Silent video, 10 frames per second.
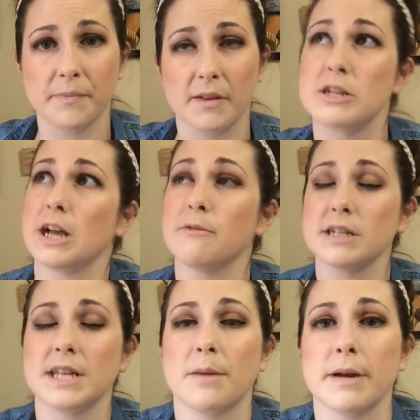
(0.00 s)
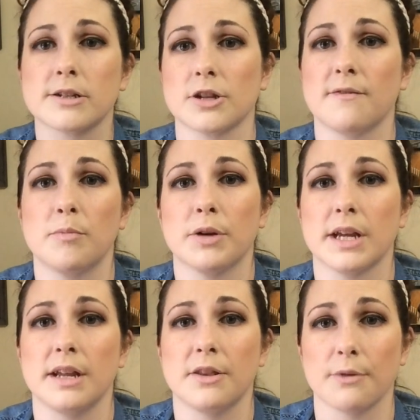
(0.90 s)
which I want to take a picture of and put
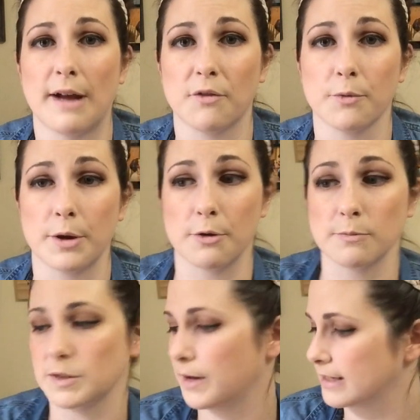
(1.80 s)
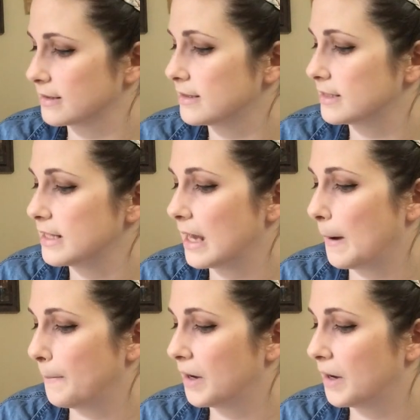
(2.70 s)
it in the Ravelry group so you guys can see that.